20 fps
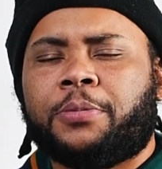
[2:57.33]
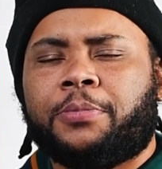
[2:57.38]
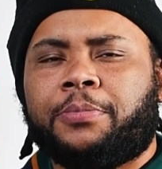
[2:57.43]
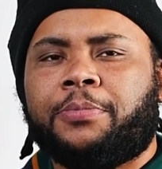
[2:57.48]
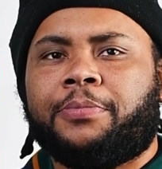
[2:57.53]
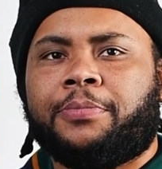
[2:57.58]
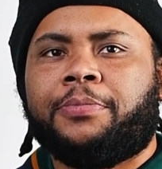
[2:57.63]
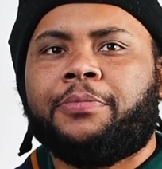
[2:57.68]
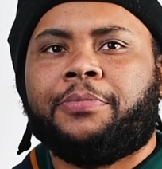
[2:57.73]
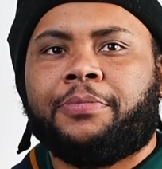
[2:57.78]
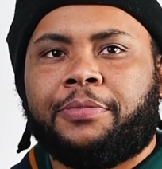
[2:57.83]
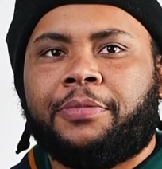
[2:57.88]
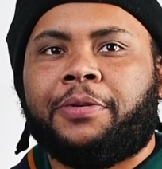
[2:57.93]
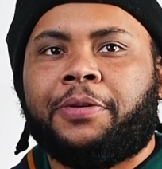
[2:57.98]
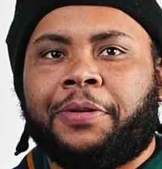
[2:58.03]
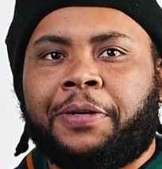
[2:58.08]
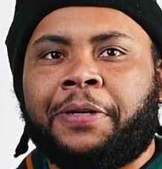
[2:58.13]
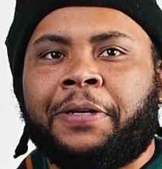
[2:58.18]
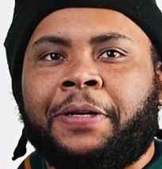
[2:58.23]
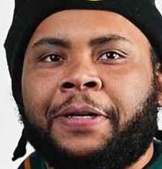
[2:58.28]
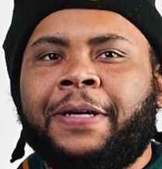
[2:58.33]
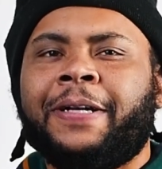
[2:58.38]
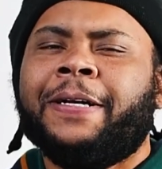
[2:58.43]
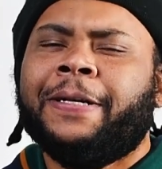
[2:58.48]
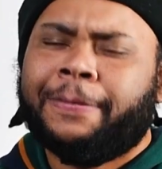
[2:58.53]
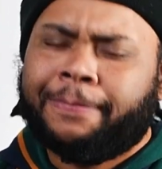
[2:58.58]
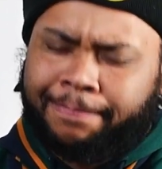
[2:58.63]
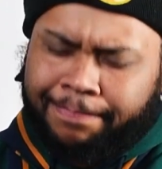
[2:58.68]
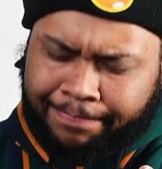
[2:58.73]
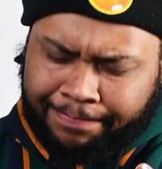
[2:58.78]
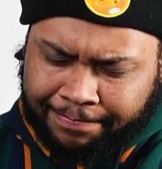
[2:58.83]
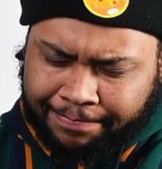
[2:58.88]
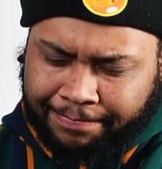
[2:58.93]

Rock them for fashion, not for art.